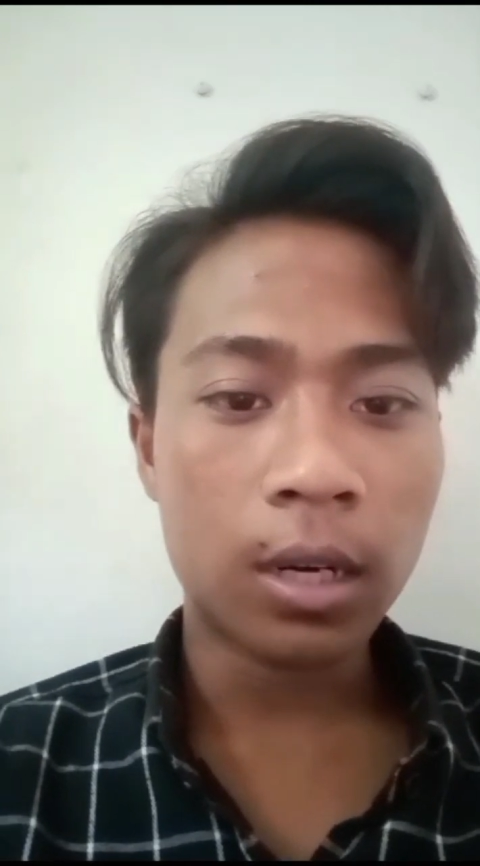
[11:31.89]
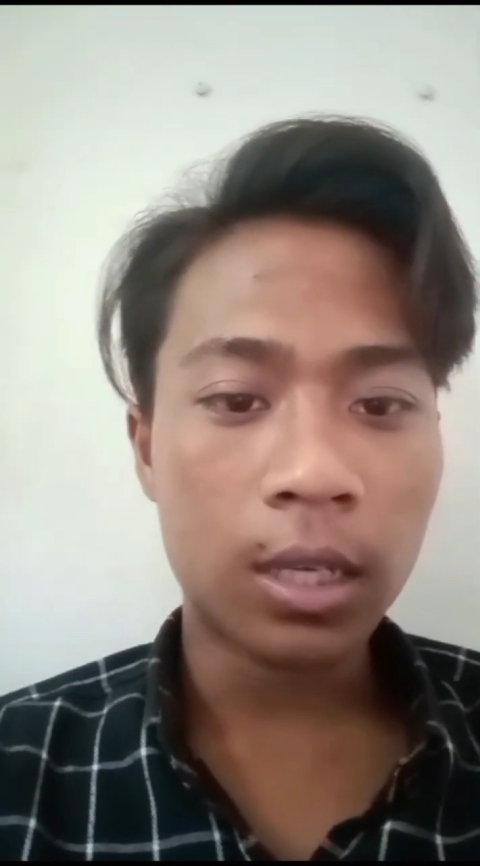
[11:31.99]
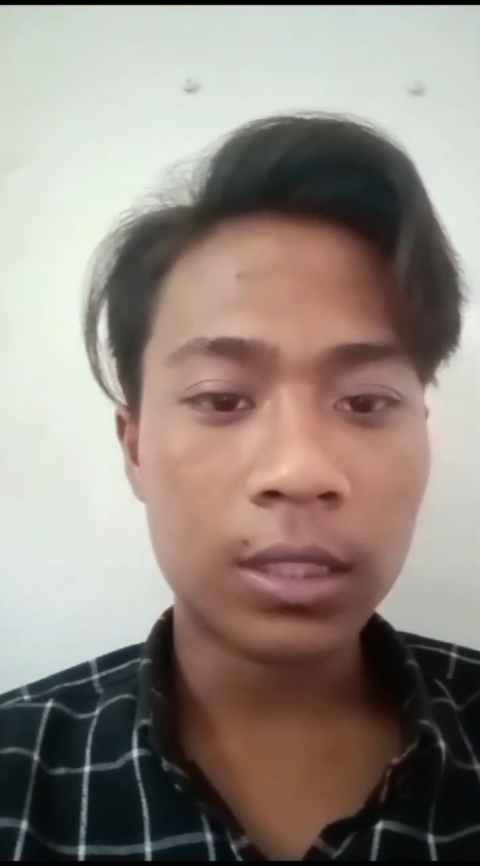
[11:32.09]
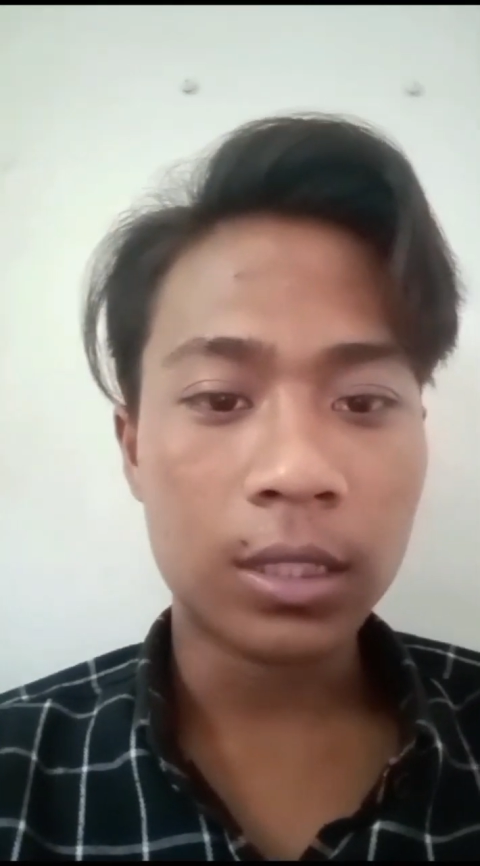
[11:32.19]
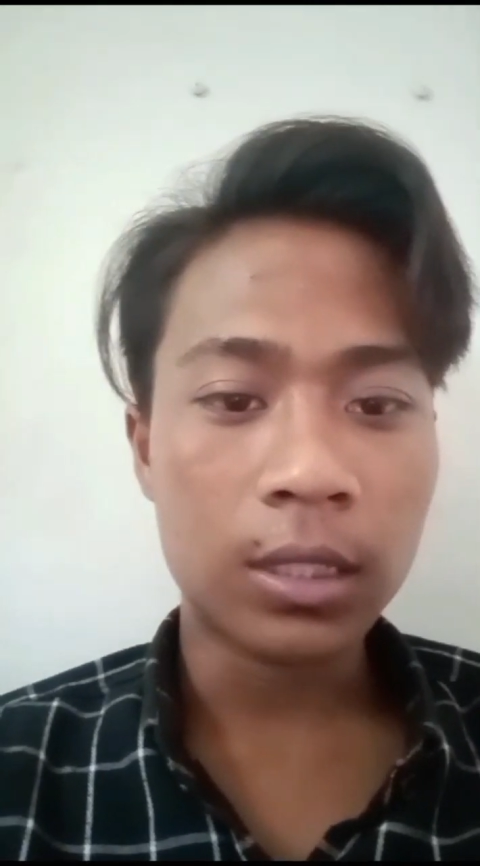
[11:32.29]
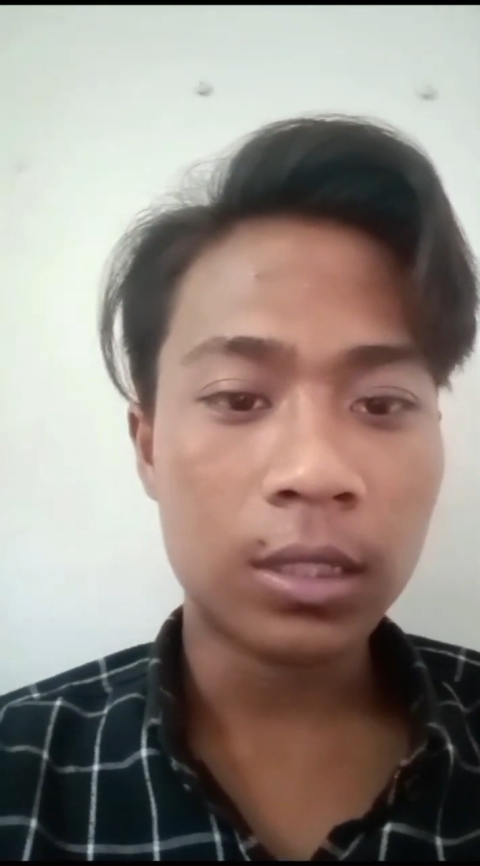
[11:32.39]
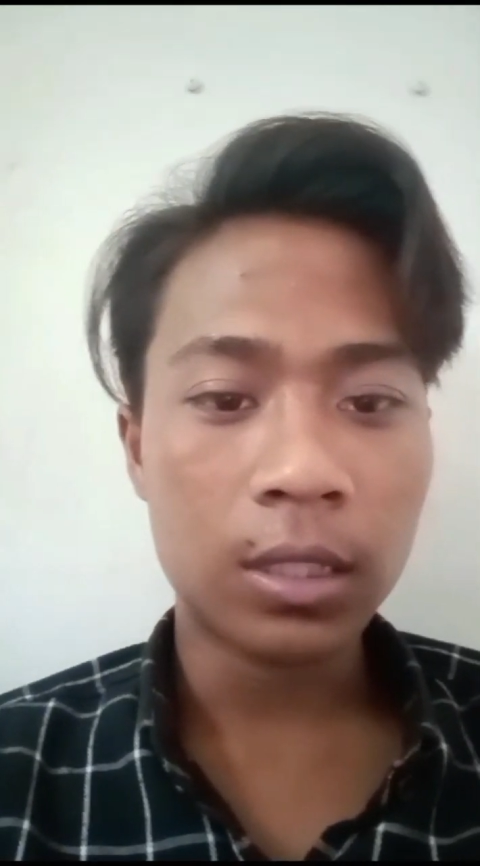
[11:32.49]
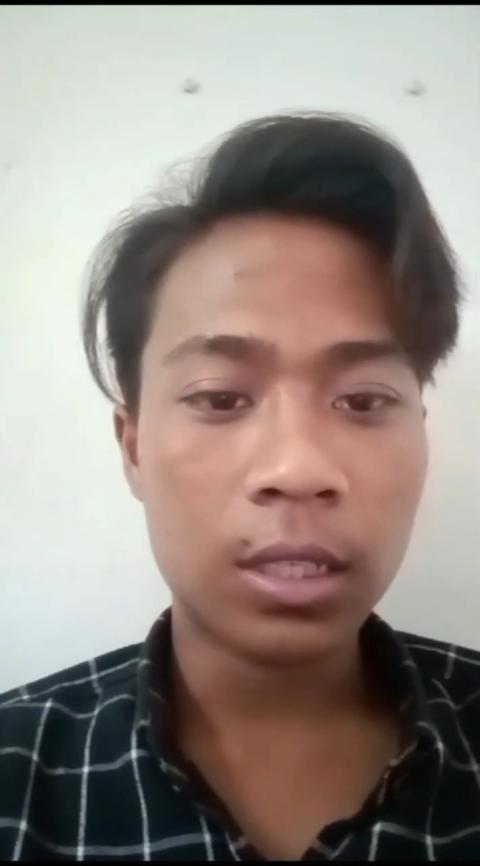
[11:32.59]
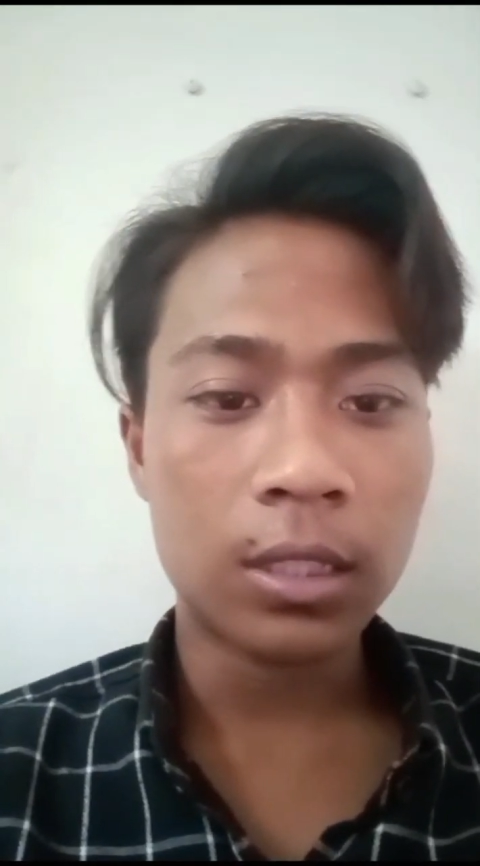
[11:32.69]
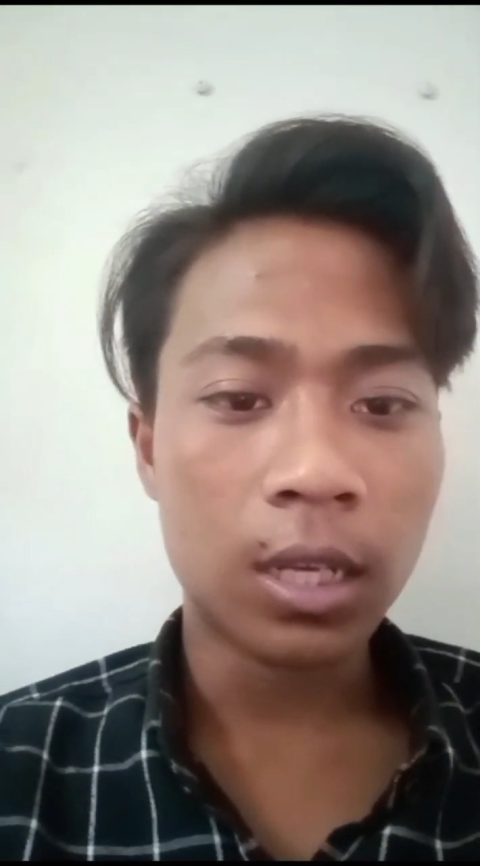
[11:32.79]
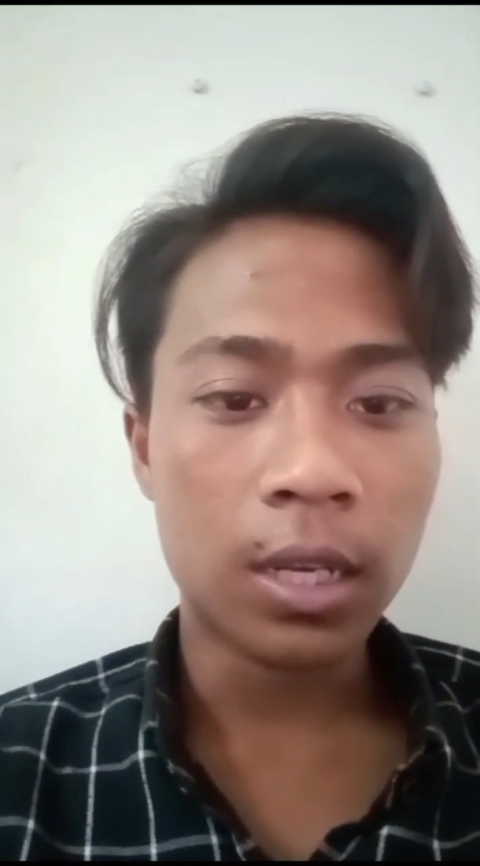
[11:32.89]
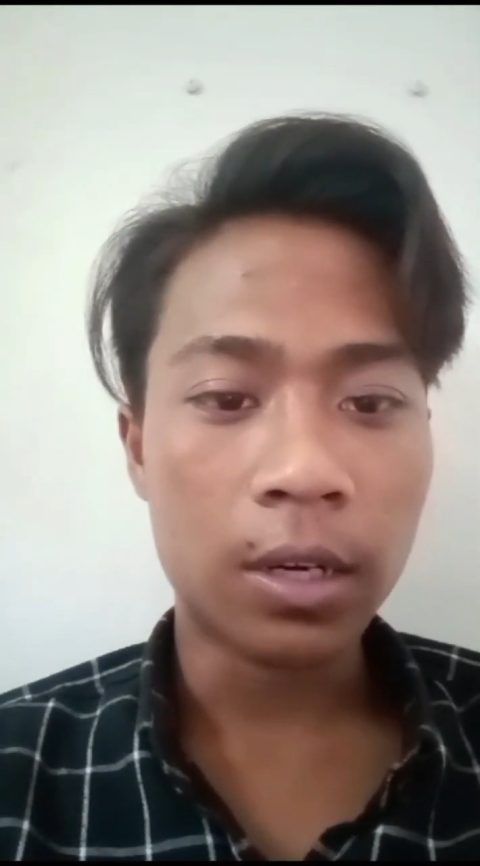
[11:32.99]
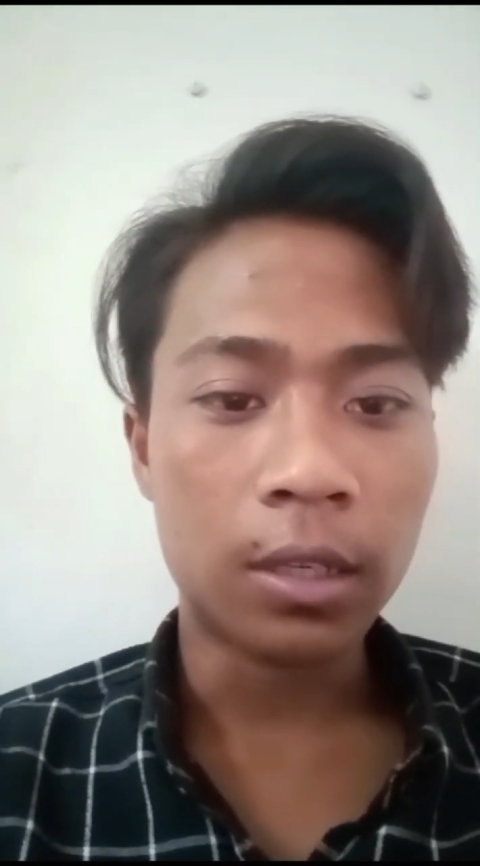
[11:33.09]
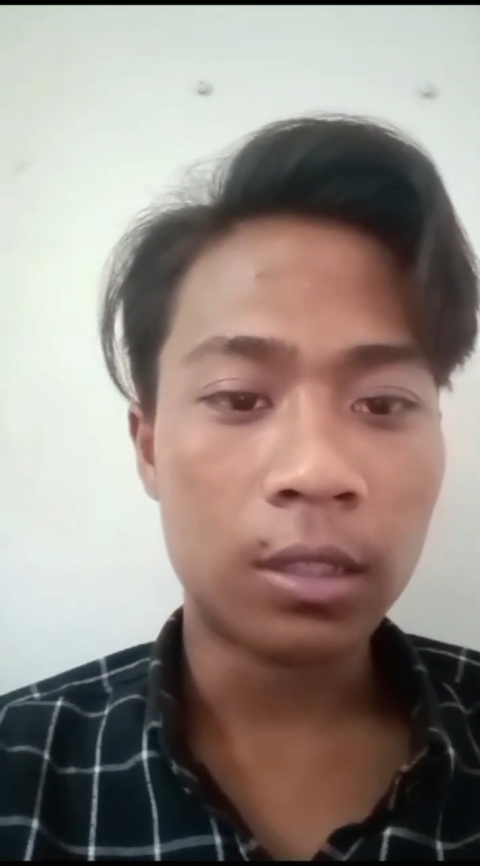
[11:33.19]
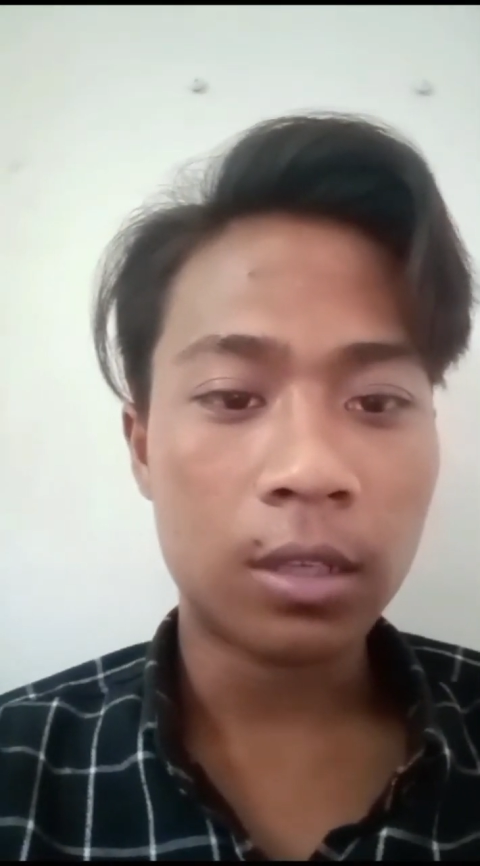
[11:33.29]
access the desire,
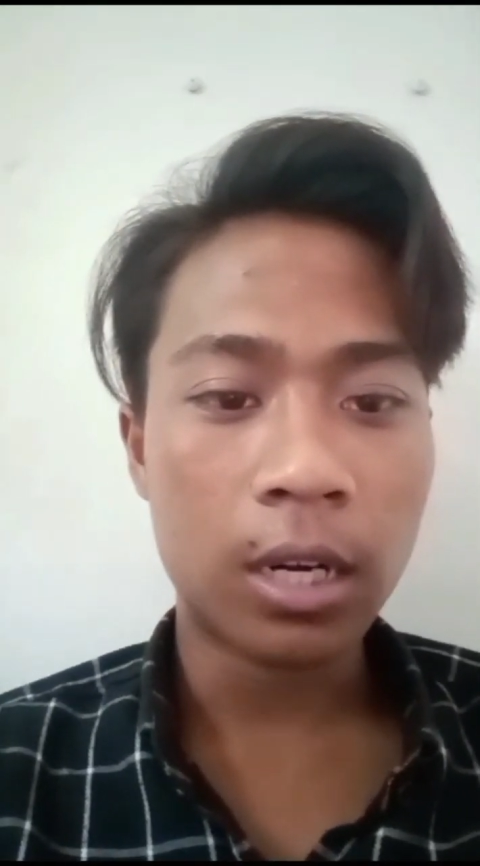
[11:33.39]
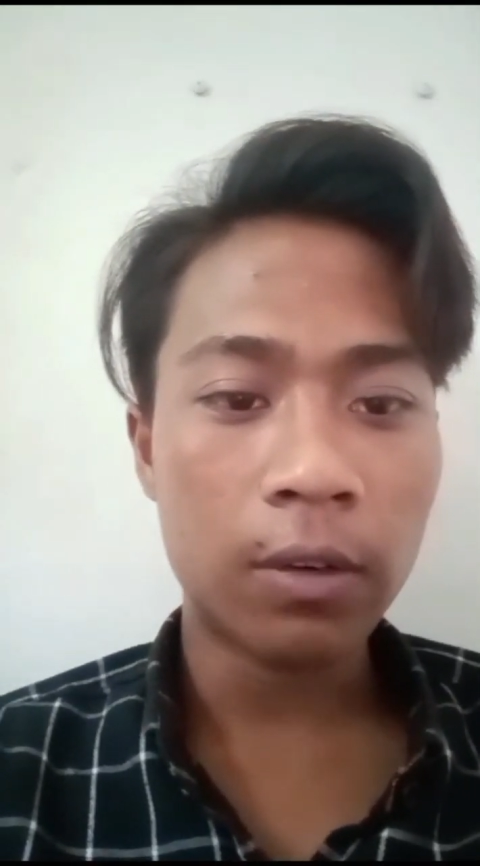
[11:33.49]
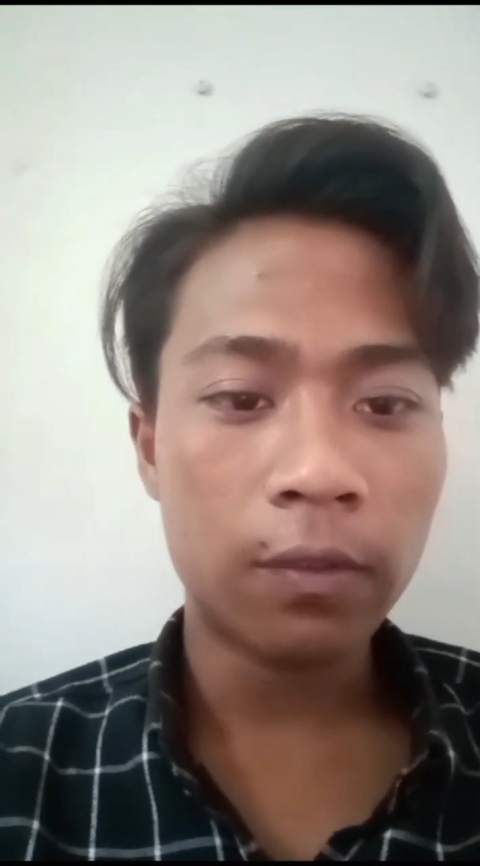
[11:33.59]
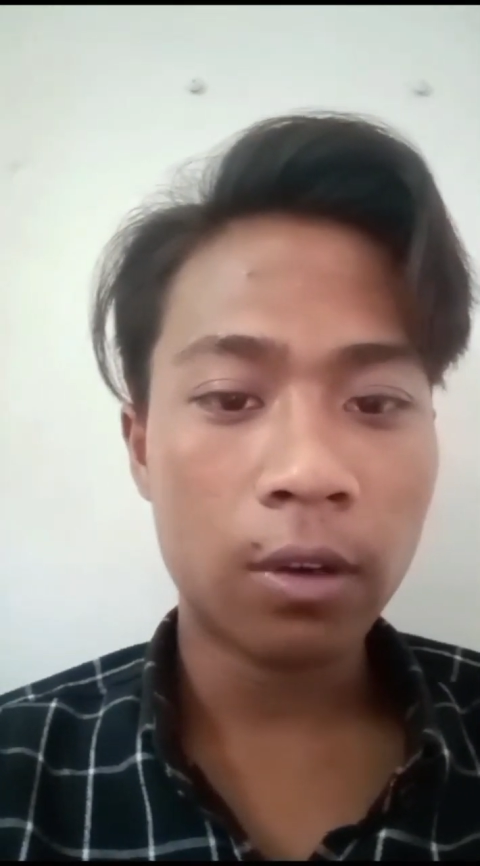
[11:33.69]
drive,